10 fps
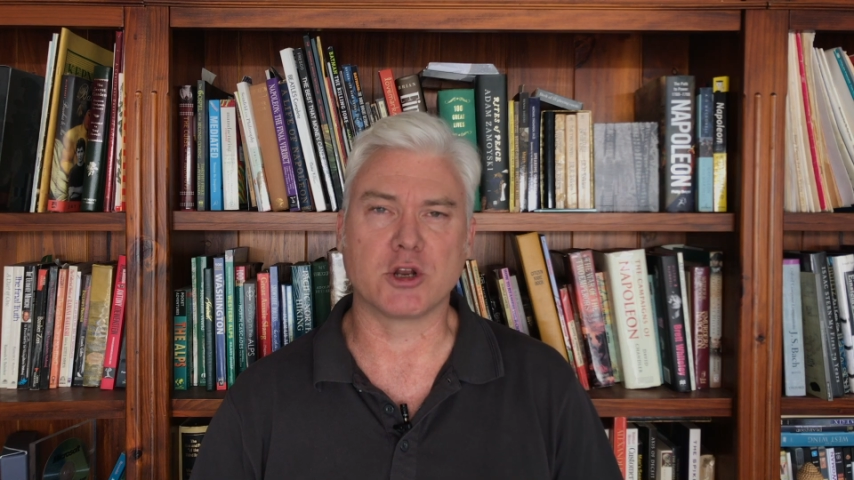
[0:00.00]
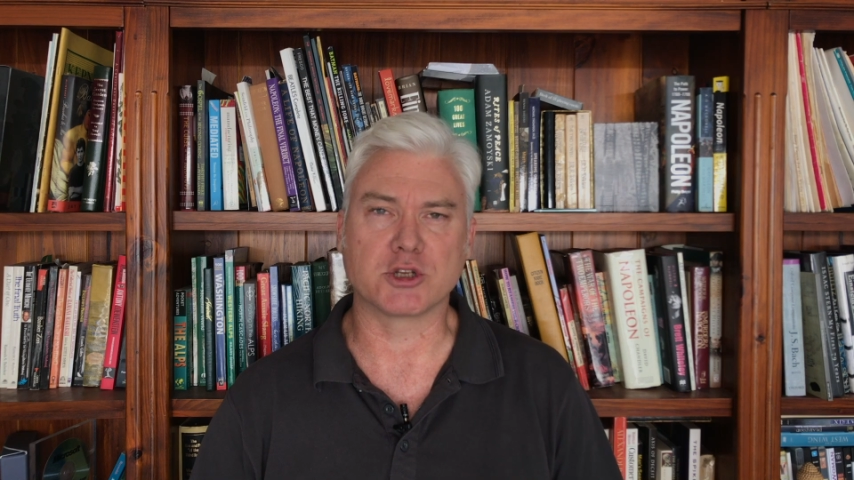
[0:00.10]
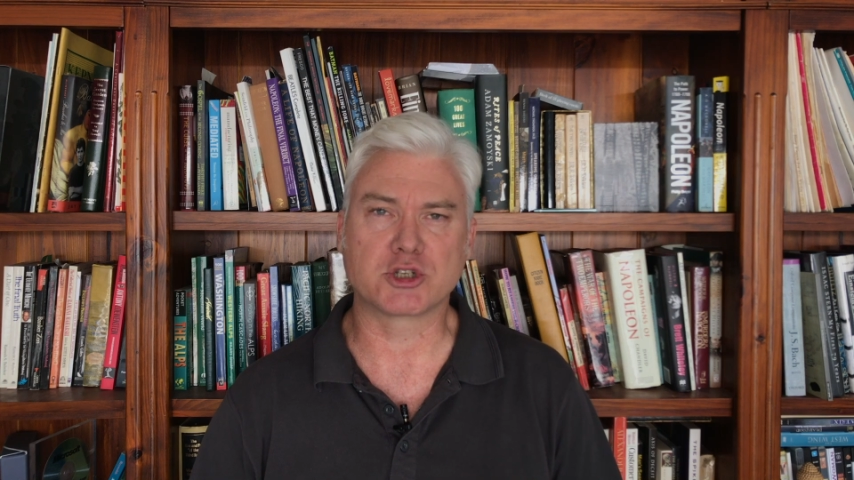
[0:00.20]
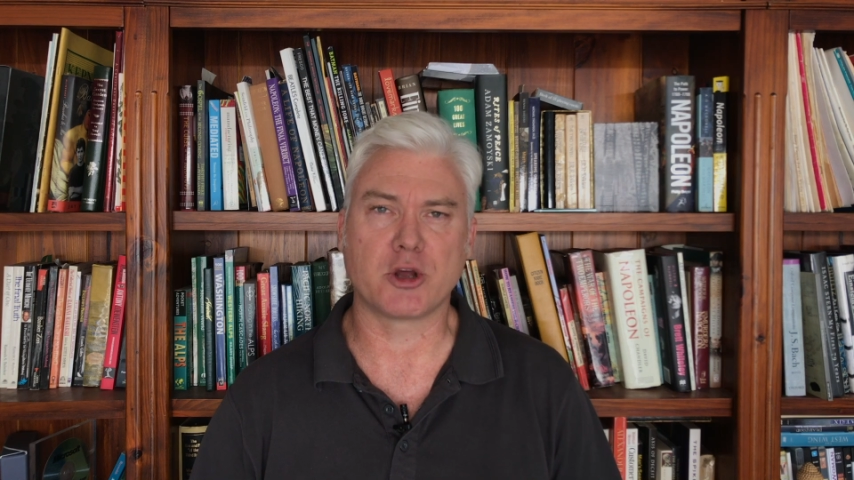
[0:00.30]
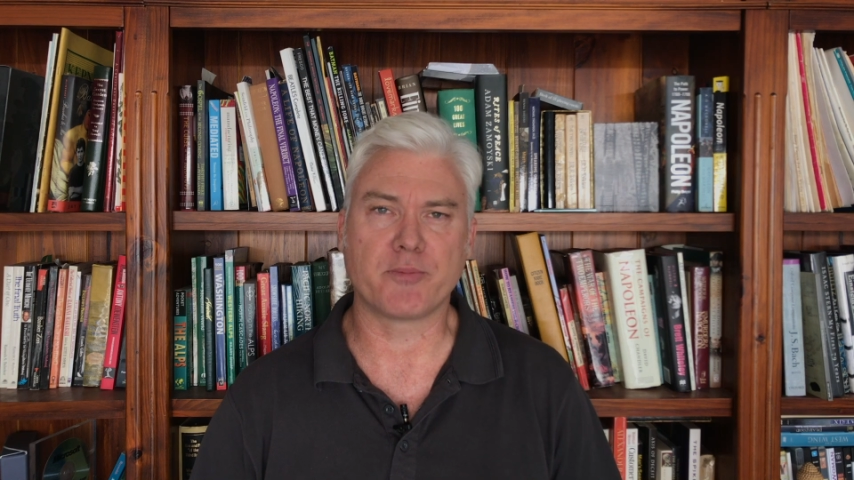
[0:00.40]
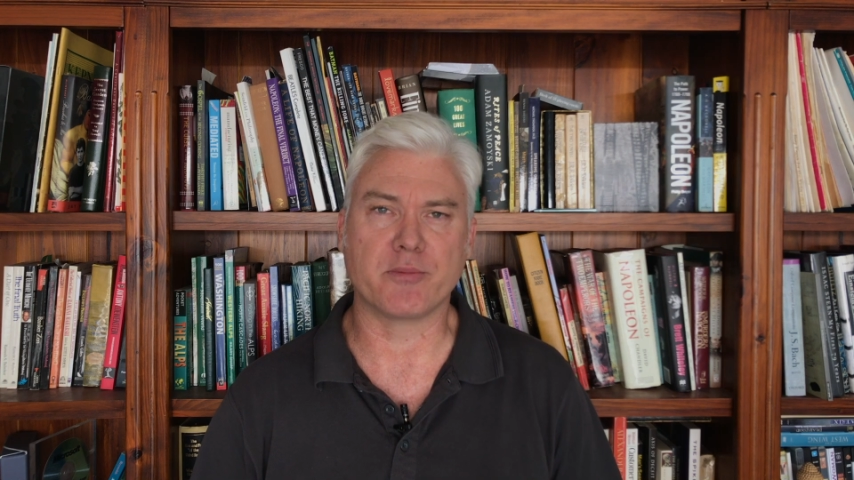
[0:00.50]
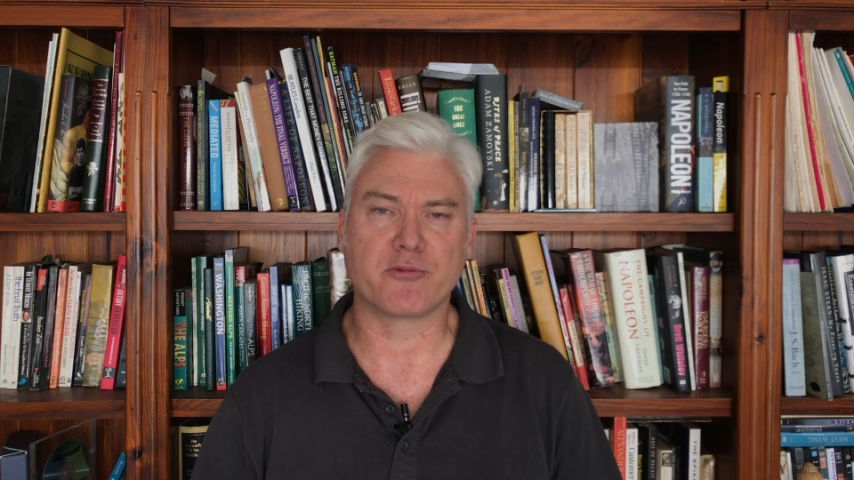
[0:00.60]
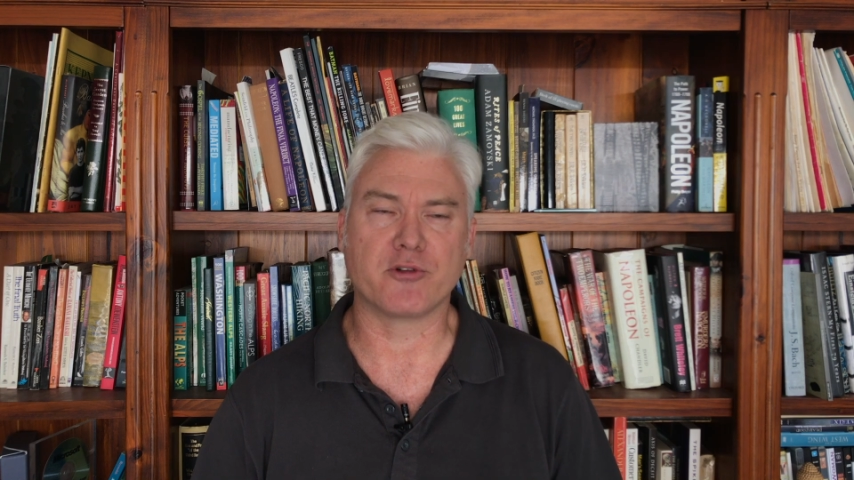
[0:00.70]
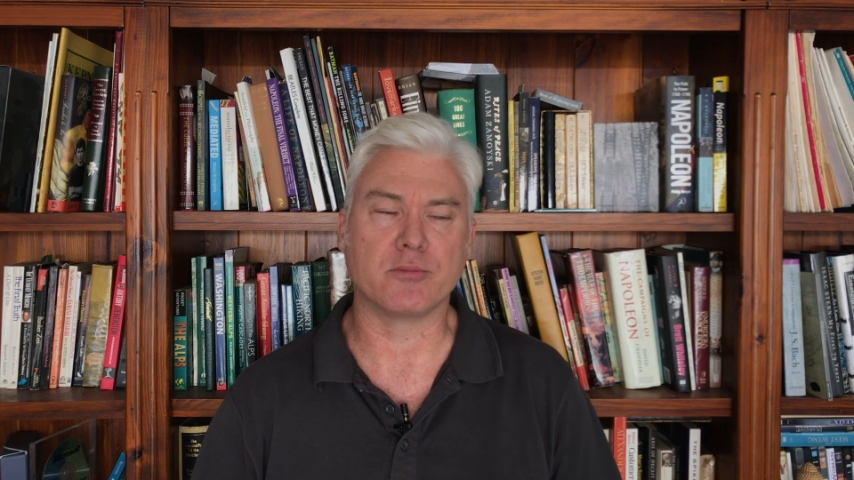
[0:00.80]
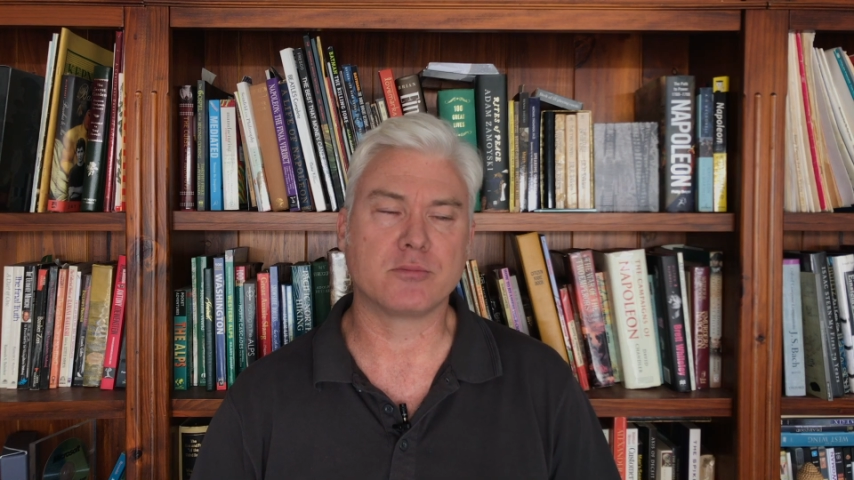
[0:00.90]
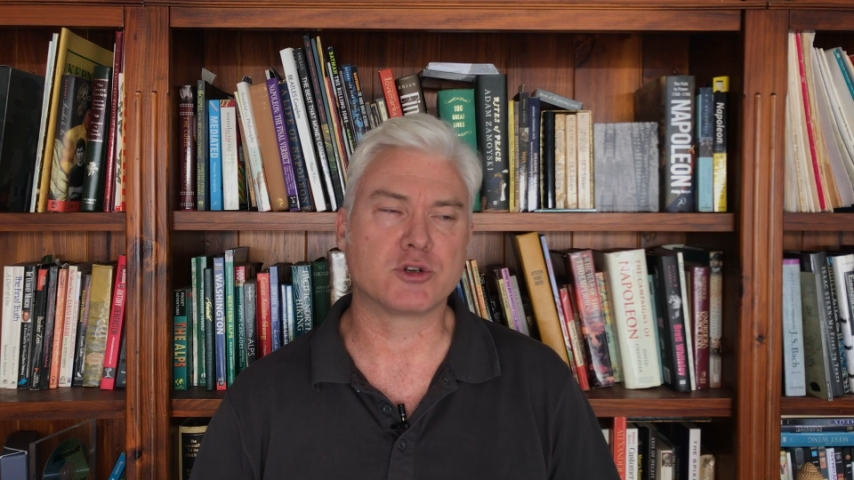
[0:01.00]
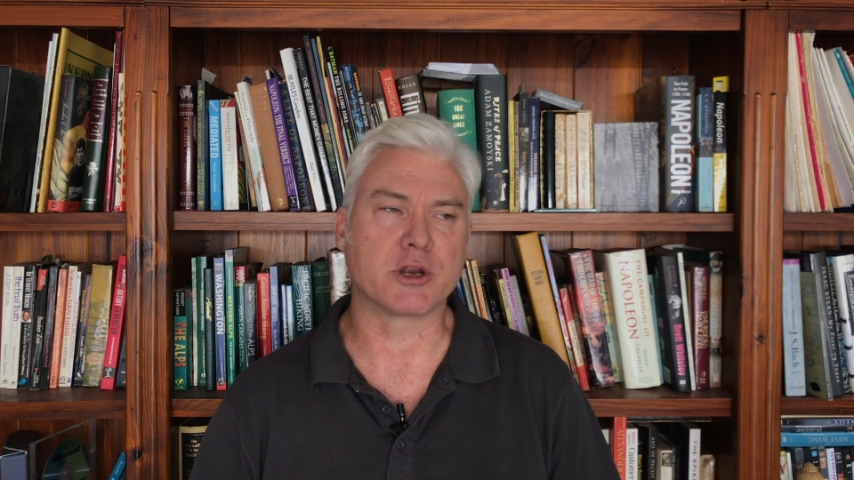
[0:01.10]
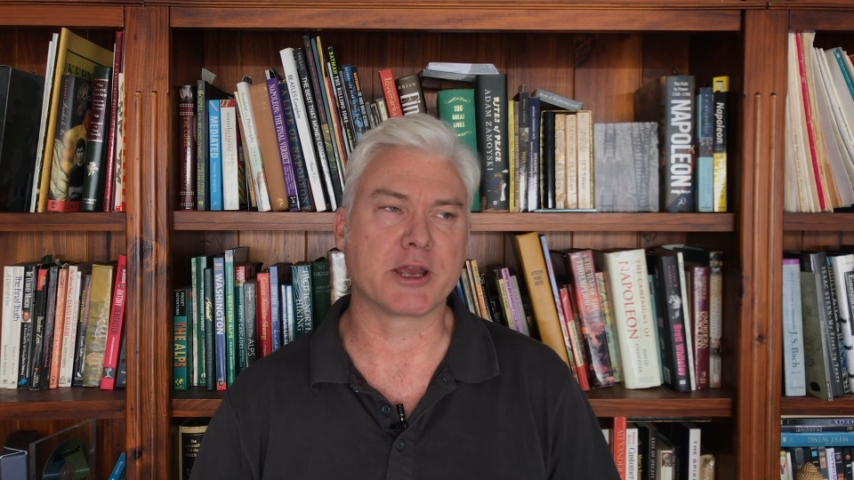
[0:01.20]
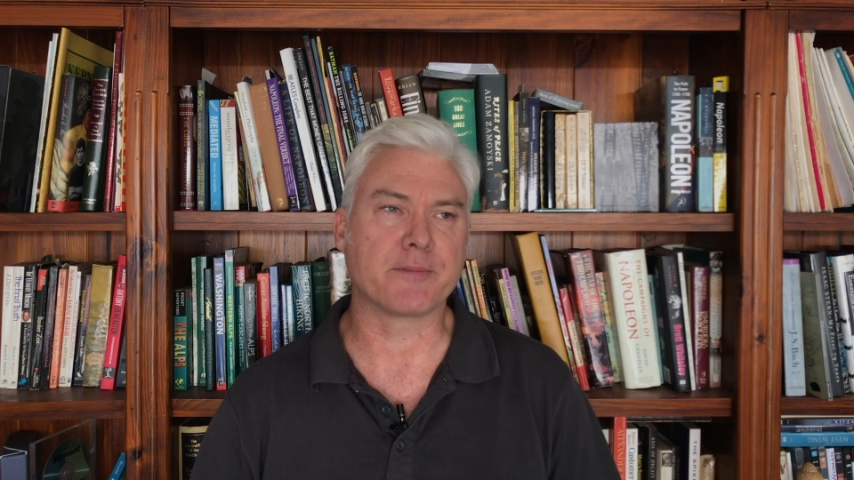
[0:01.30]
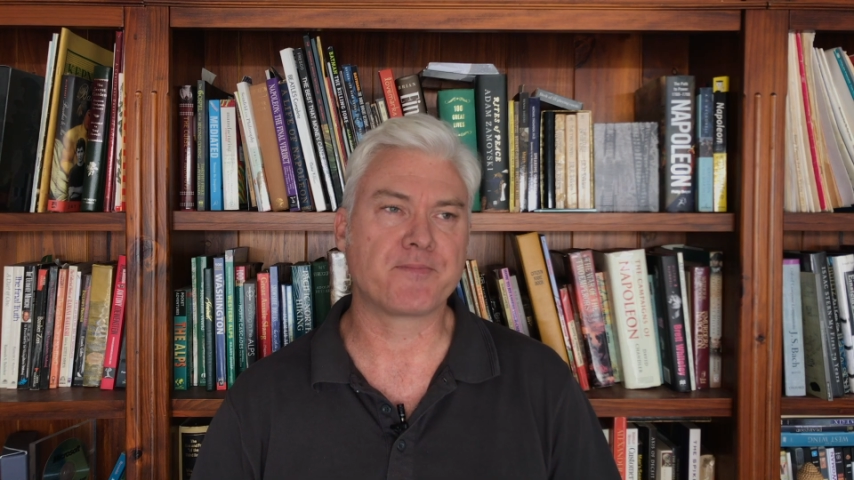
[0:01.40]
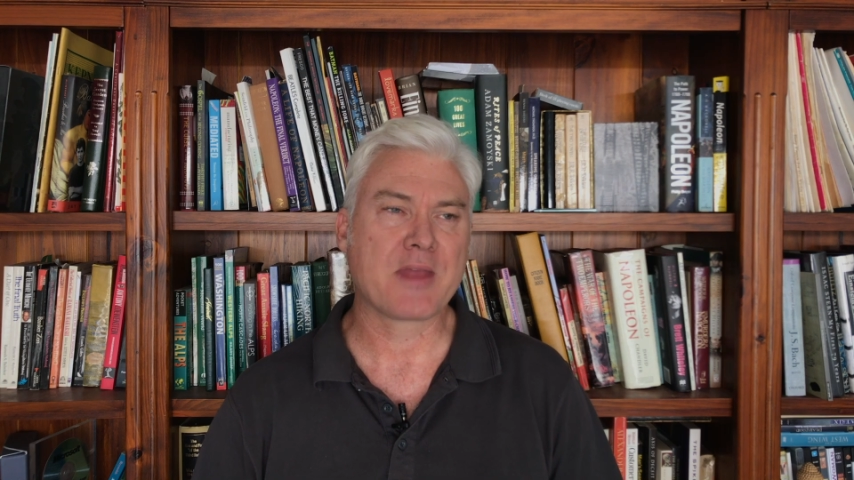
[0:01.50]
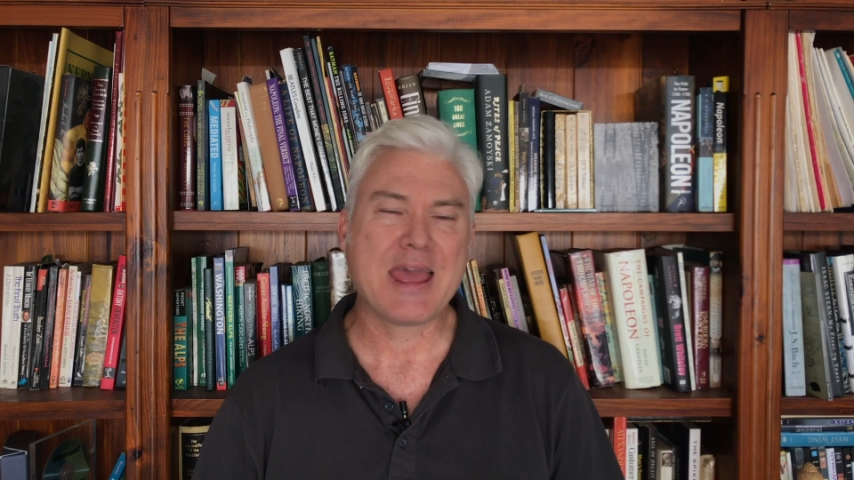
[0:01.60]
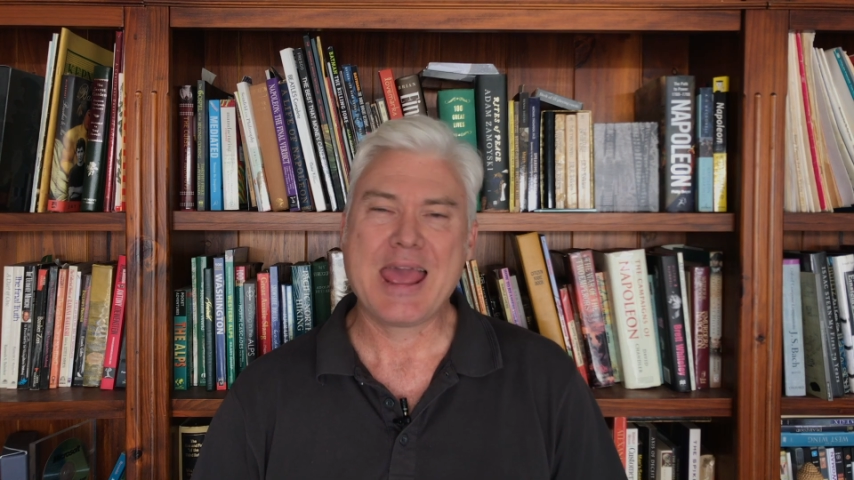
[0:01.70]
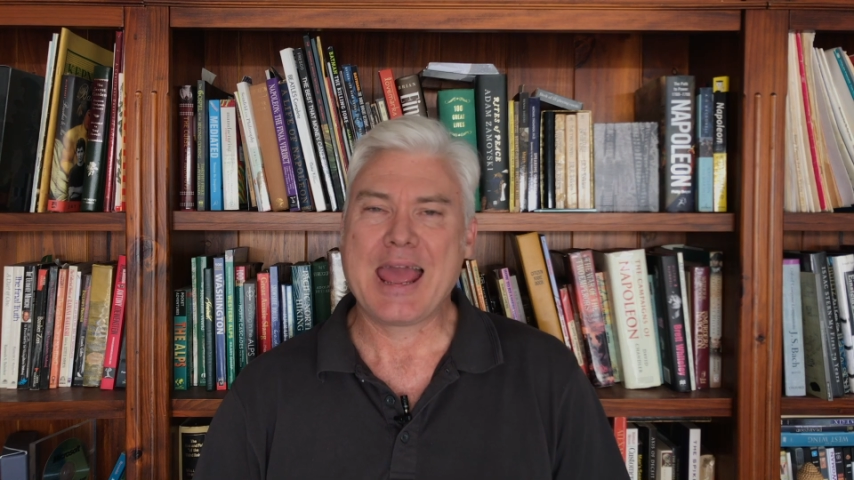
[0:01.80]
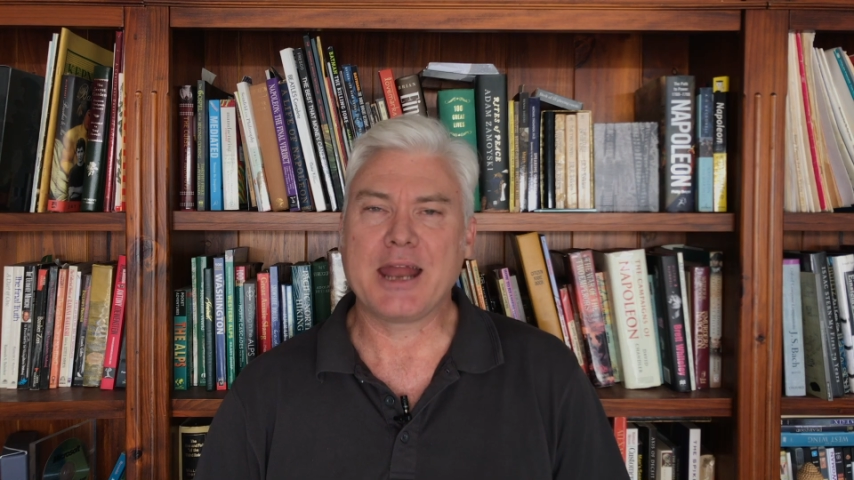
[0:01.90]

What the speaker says: trying to stop them from drinking.